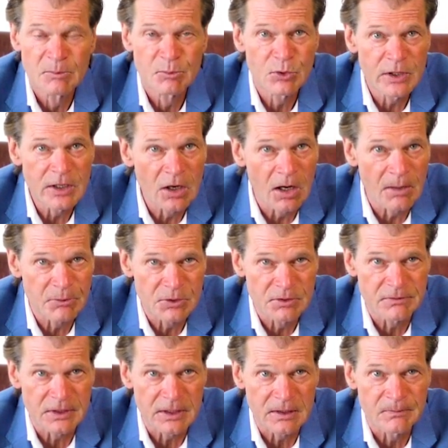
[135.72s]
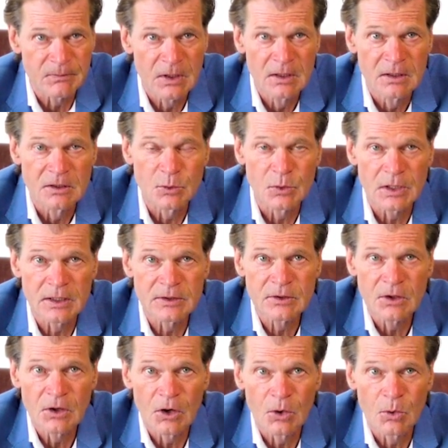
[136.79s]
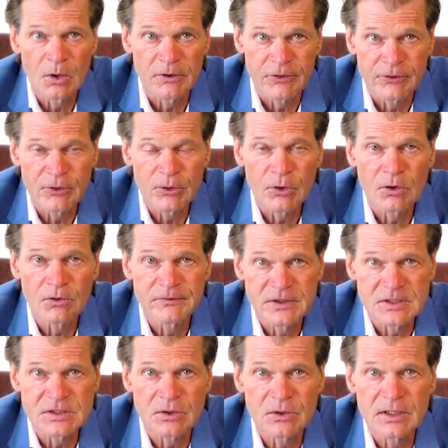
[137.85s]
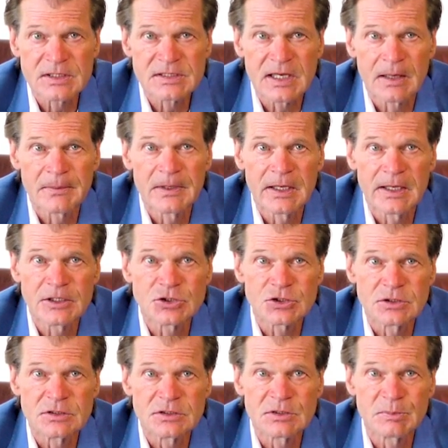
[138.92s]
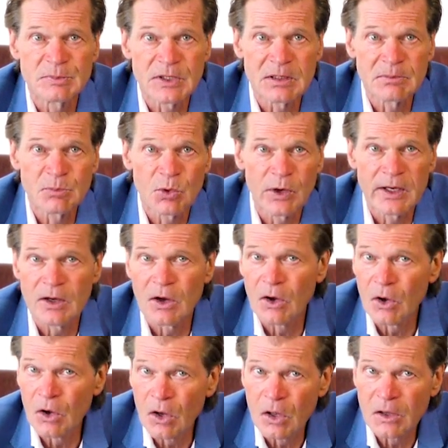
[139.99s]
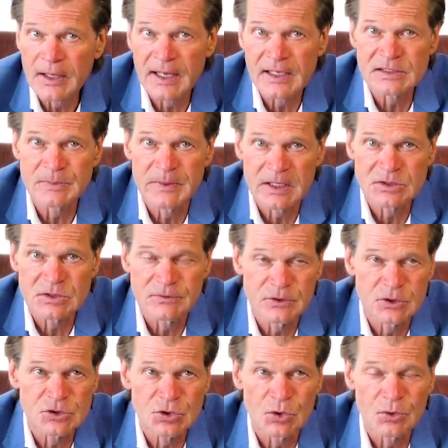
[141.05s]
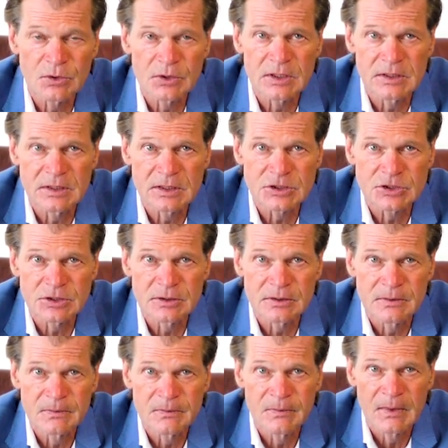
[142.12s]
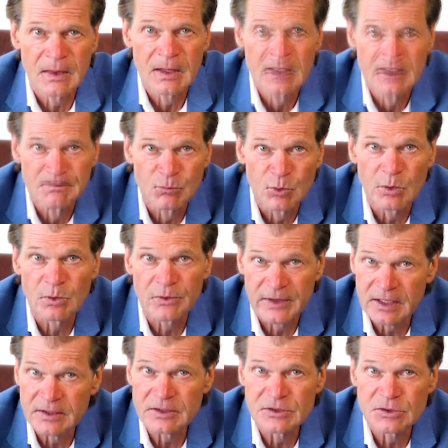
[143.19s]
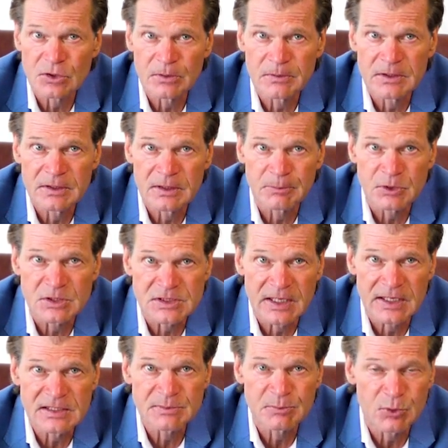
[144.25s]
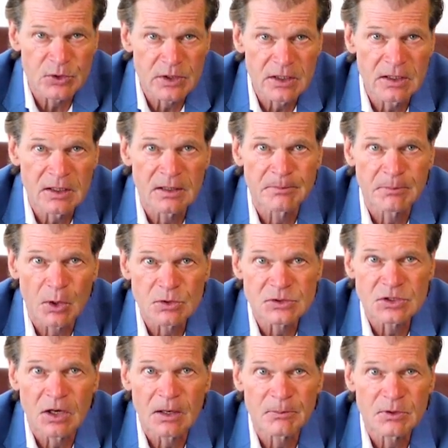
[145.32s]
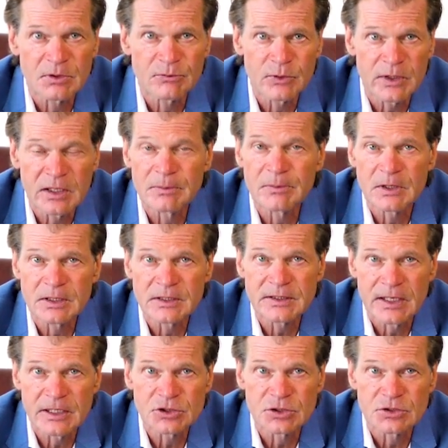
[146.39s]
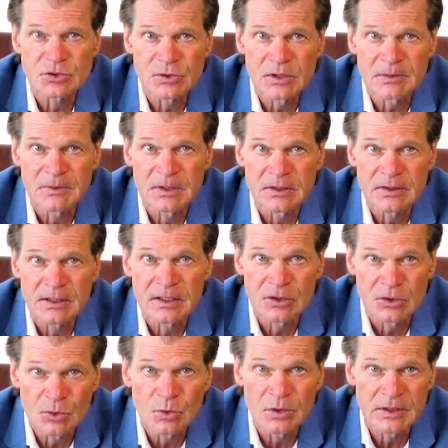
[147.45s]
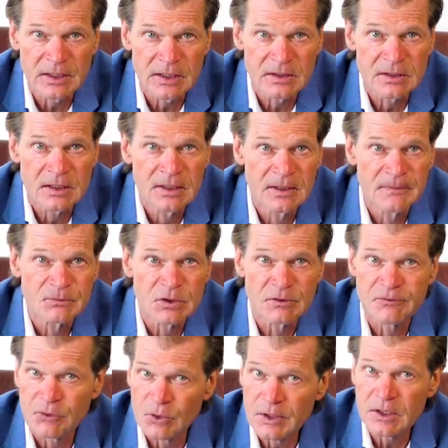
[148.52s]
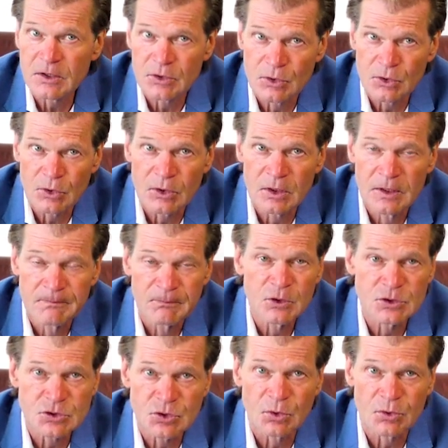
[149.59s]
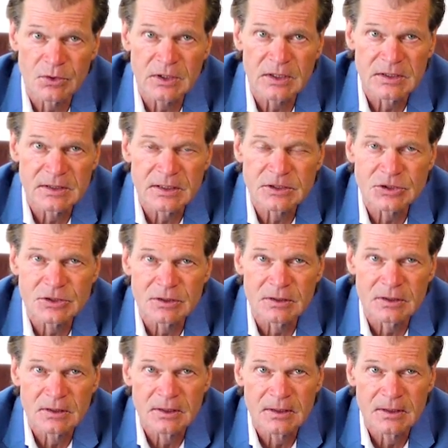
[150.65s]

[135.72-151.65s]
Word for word: Preoperatively, you will undergo a thorough physical examination to pinpoint all aspects of your shoulder condition. We will then determine the precise pre and postoperative rehabilitation treatment that you will need to fully cure your shoulder condition.